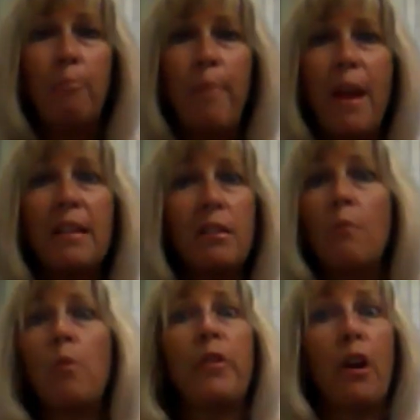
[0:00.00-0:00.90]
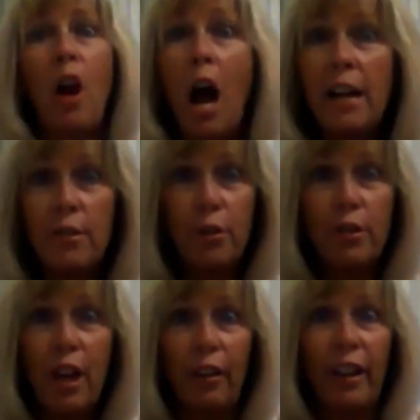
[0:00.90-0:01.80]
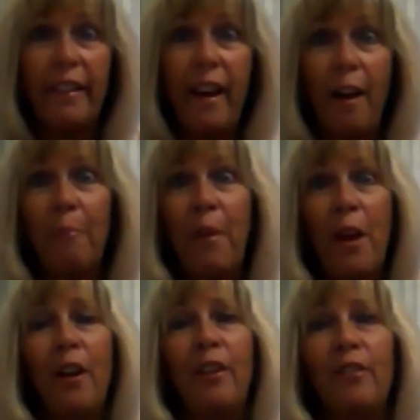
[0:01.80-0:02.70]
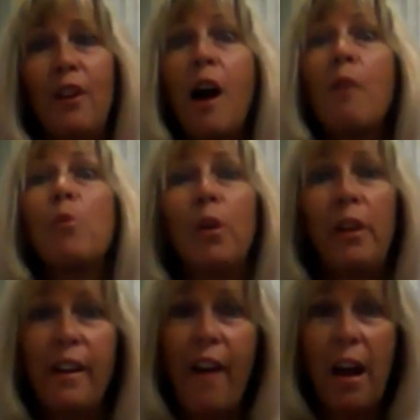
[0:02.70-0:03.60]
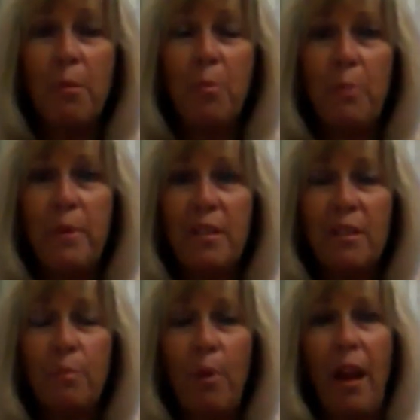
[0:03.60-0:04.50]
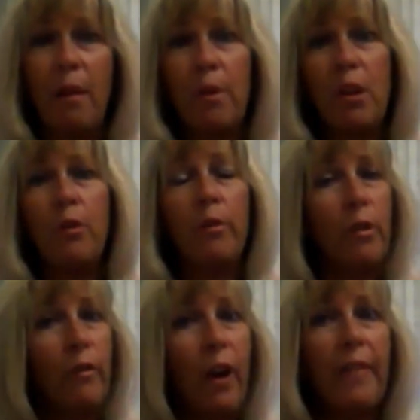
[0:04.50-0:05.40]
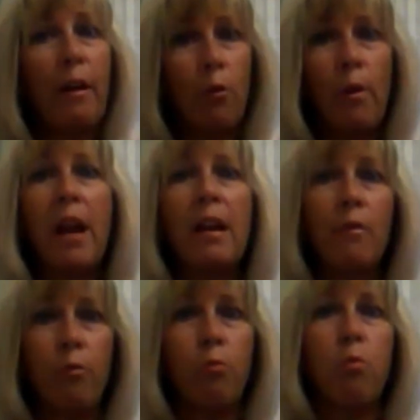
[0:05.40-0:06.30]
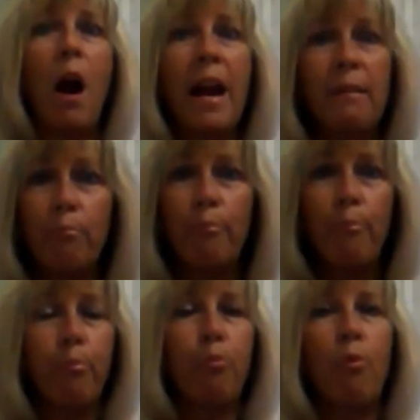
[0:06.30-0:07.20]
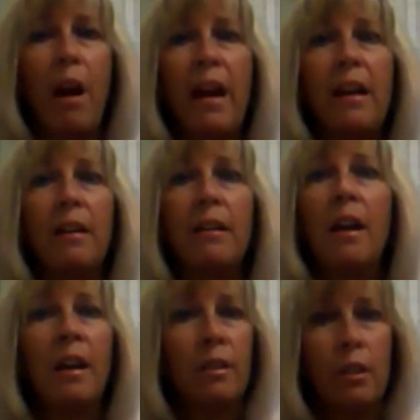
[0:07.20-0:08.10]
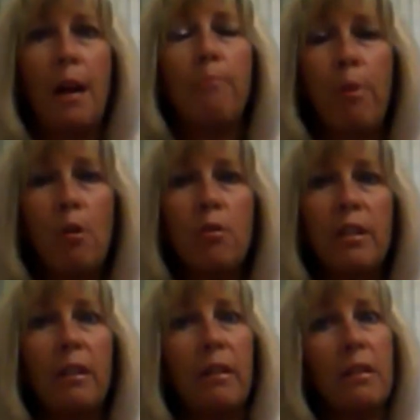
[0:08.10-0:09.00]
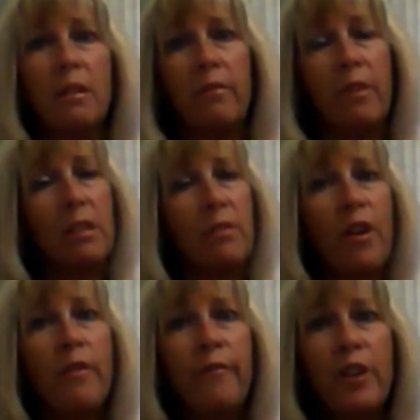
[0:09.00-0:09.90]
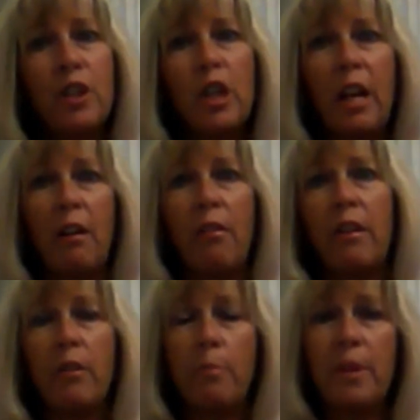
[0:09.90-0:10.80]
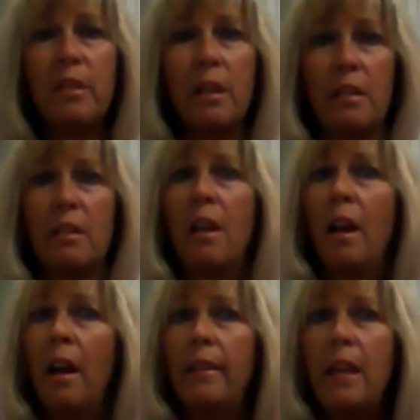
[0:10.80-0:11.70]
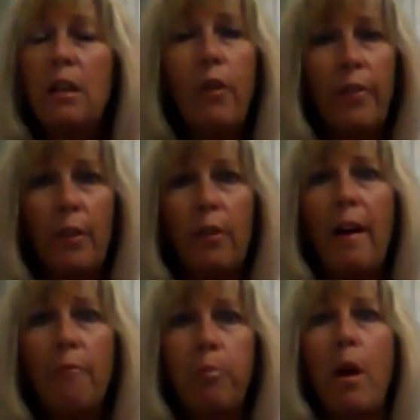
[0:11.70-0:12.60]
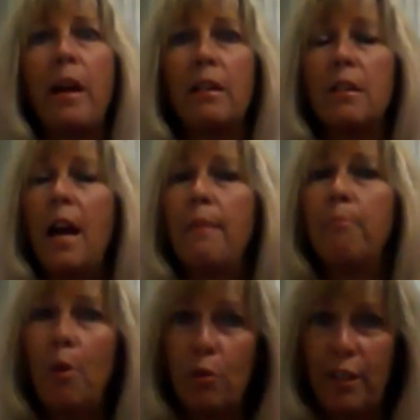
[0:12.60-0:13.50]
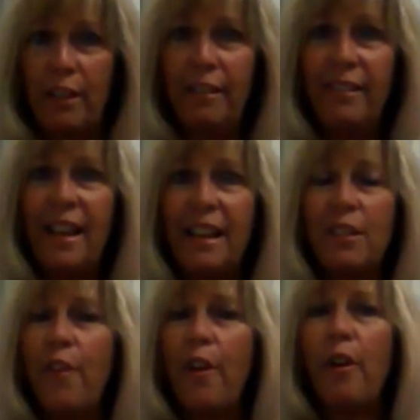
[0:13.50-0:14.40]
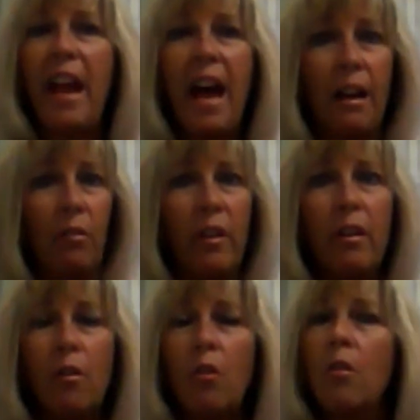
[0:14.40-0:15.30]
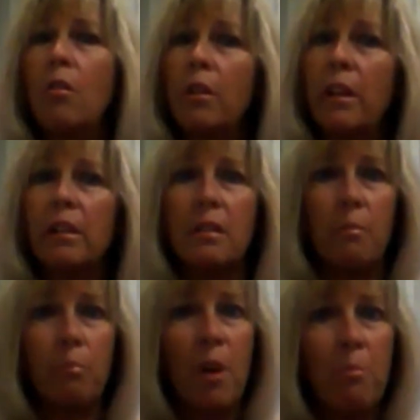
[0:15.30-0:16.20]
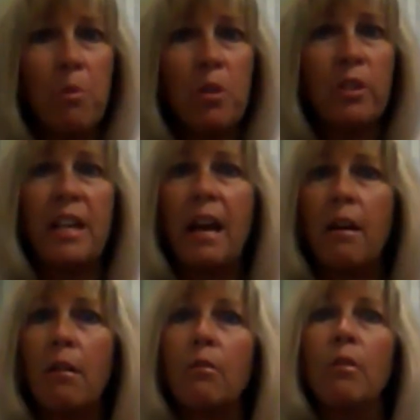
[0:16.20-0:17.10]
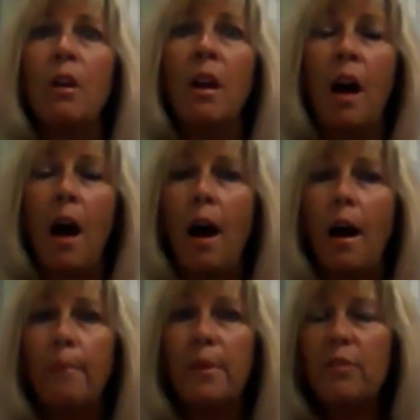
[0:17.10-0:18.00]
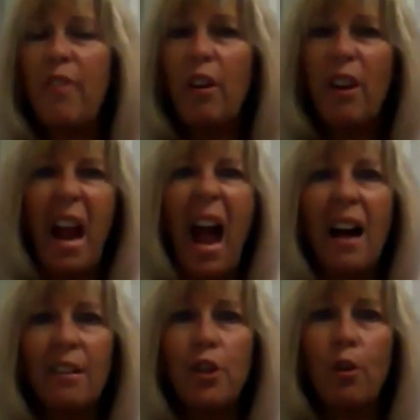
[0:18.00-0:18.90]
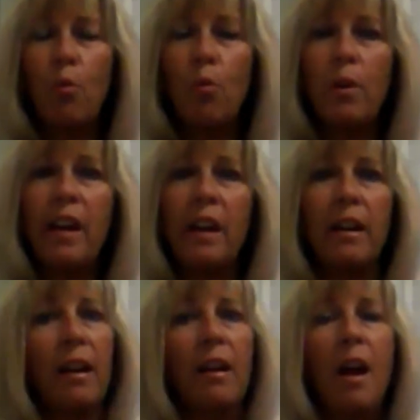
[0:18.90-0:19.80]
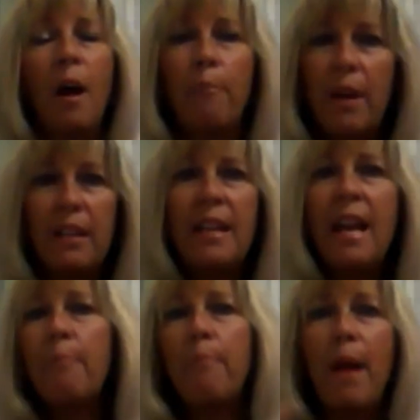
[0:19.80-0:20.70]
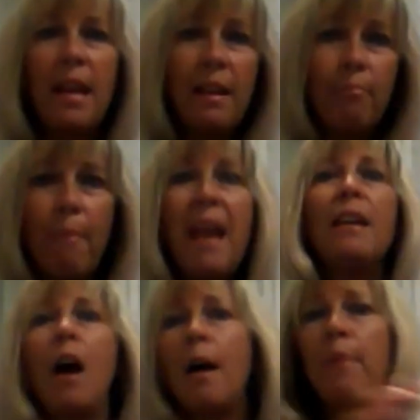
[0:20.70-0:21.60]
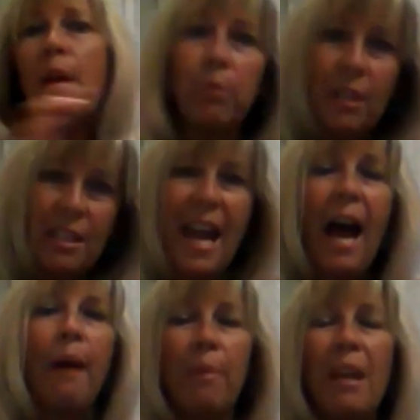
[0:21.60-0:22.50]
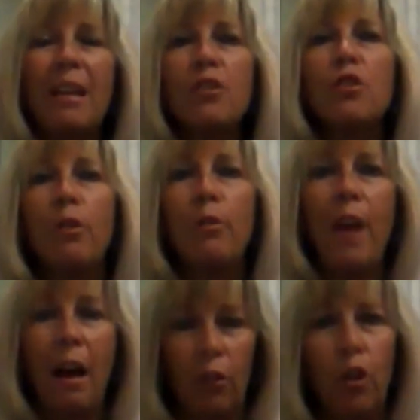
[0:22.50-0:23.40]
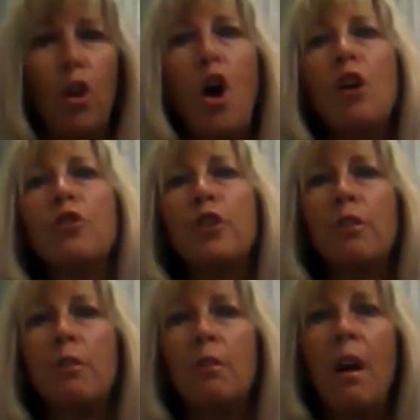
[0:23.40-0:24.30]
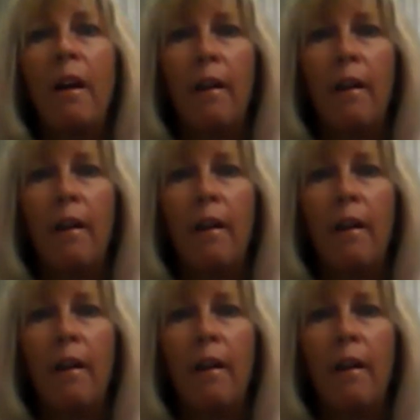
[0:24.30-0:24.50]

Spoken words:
based on what their guides are telling them. Not really a viable business plan, but you've got that creative right brain type person that's very visionary in their business. And then you've got the left brain type person that's very analytical, gets some numbers down, is very action oriented, but may not be able to tap into that larger